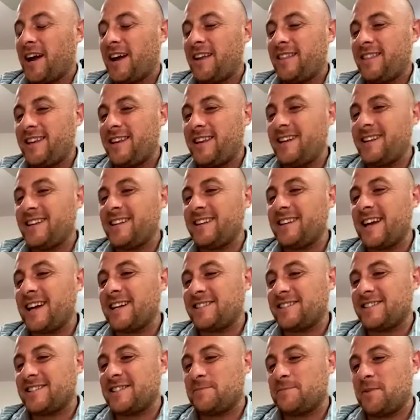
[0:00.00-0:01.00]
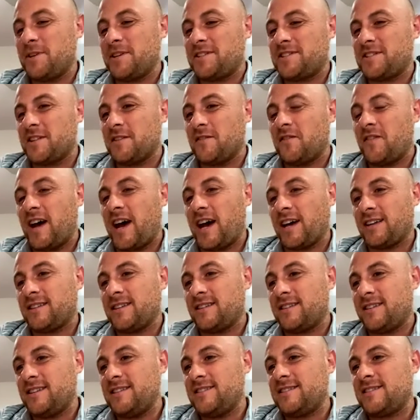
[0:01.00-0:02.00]
I think that just speaks to the fact
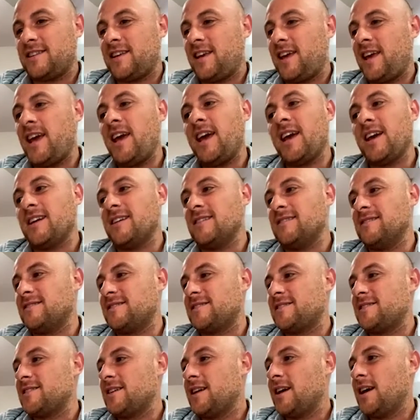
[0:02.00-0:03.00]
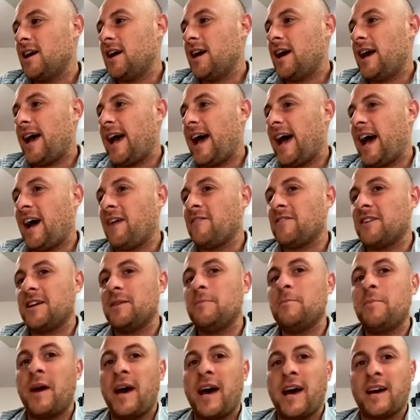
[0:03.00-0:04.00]
that these kids have an
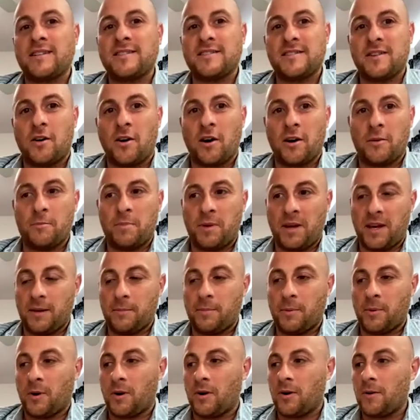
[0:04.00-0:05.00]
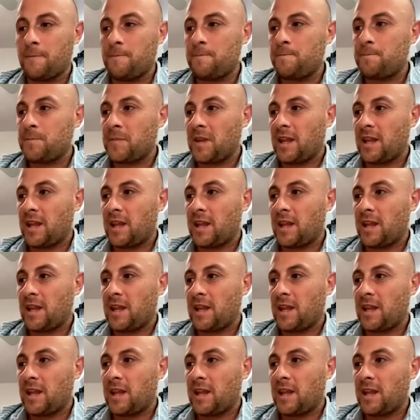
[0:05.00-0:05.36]
impact on people,